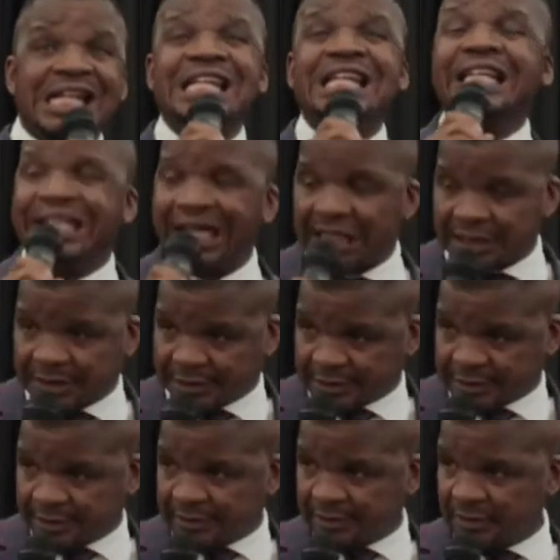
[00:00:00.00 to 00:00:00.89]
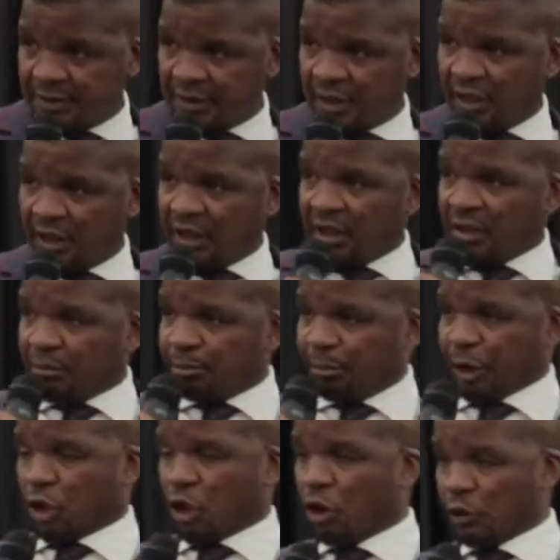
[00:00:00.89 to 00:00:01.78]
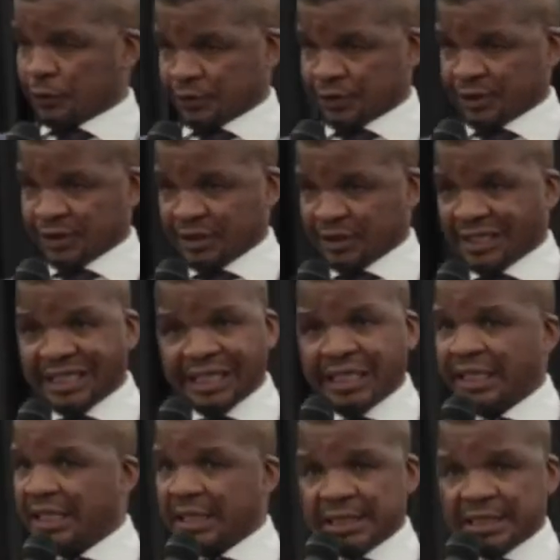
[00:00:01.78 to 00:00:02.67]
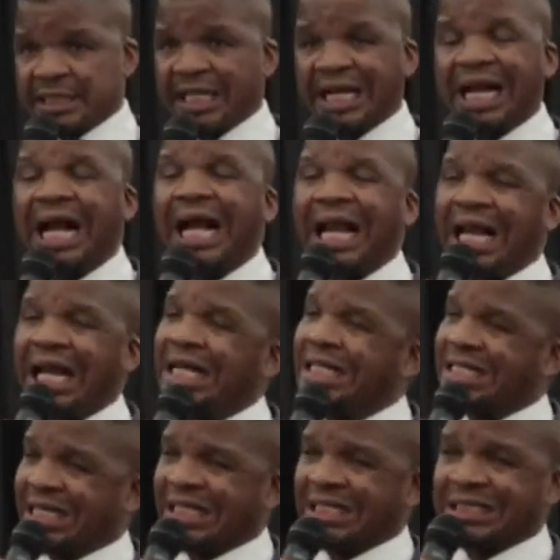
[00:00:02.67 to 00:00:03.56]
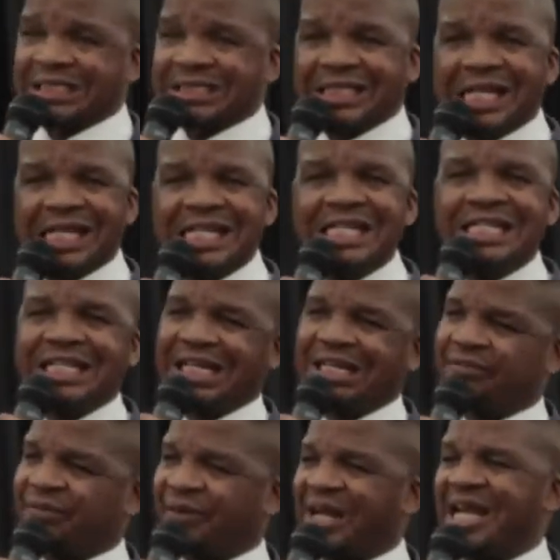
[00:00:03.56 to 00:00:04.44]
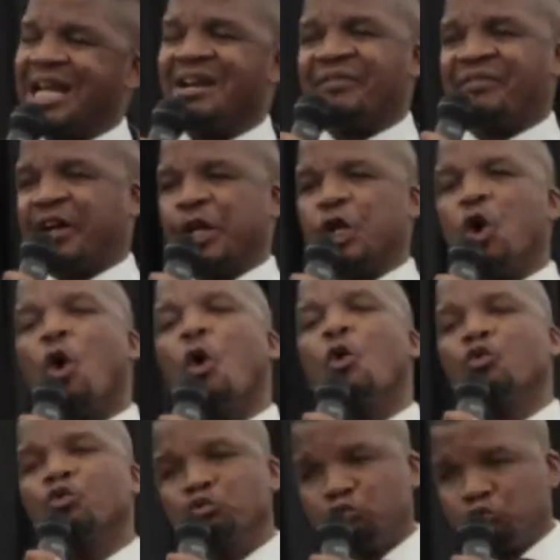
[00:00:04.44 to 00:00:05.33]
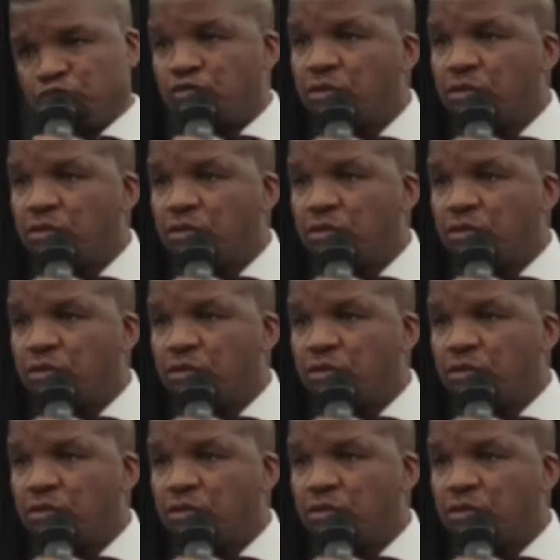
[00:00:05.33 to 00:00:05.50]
leaders, because he is the greatest leader I've ever known.